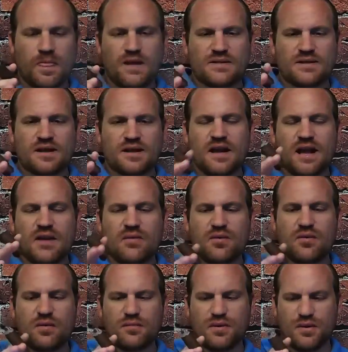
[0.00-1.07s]
tastes like an
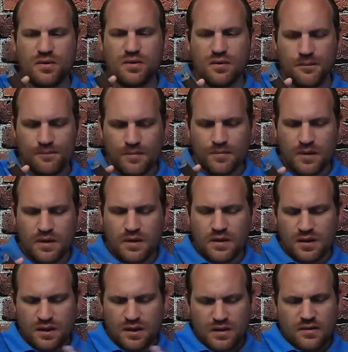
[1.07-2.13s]
Ecuador Maduro.
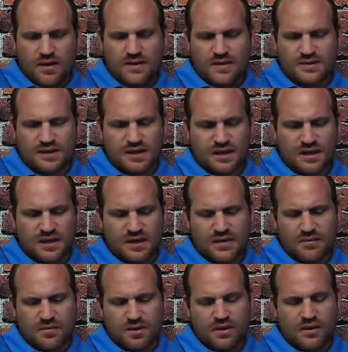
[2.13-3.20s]
I know it has the
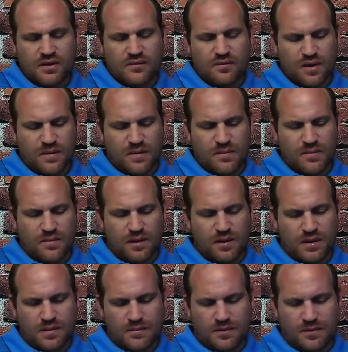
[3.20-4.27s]
Connecticut broadleaf wrapper
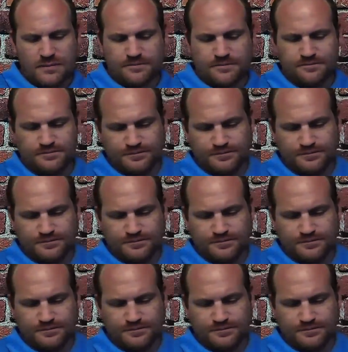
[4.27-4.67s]
around it, but